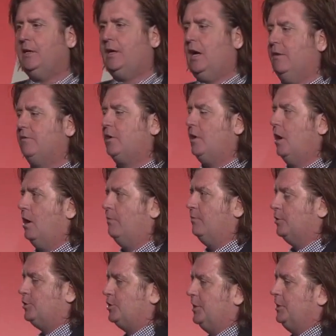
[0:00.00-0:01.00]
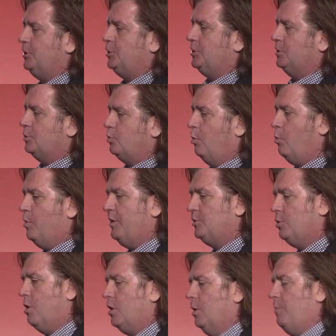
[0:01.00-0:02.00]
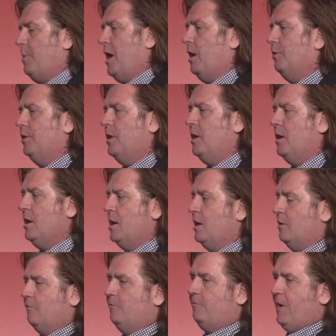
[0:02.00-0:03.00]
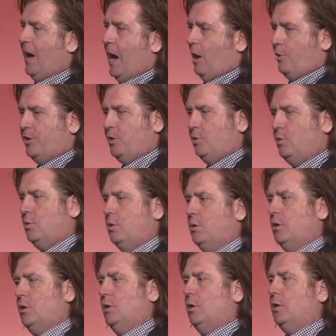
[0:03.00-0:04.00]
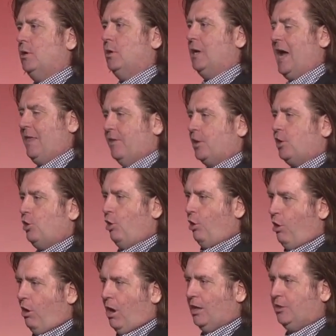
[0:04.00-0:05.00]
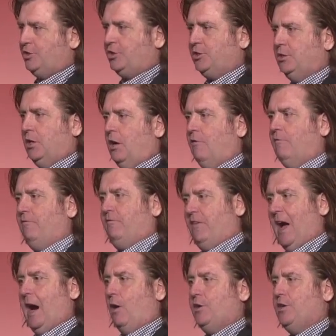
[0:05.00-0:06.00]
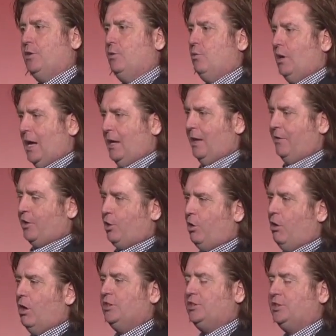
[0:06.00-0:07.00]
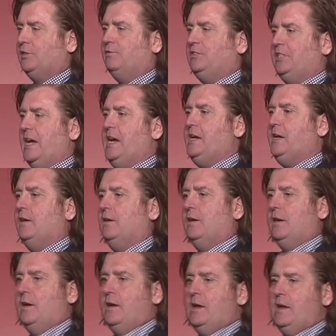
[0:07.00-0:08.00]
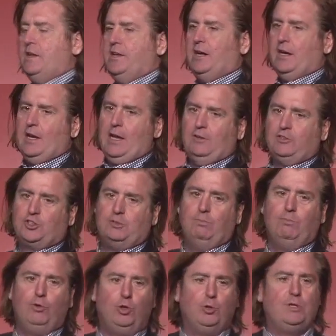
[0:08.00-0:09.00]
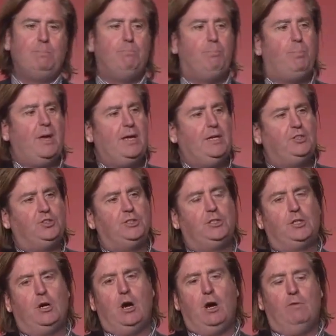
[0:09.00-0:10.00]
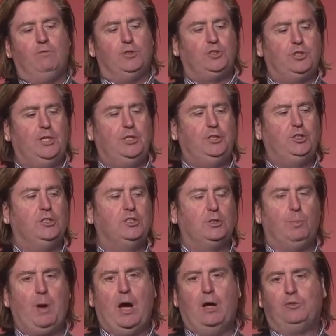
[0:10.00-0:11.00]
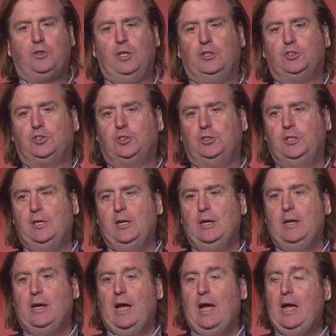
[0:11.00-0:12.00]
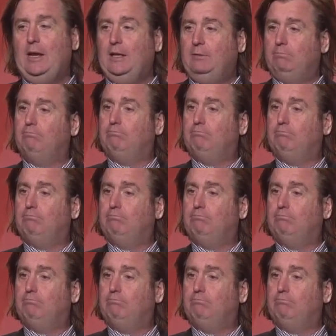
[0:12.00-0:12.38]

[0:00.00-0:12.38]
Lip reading: to have conversations when we talk about value and the cost of value and the cost of data. You got to have some really basic conversations about this. And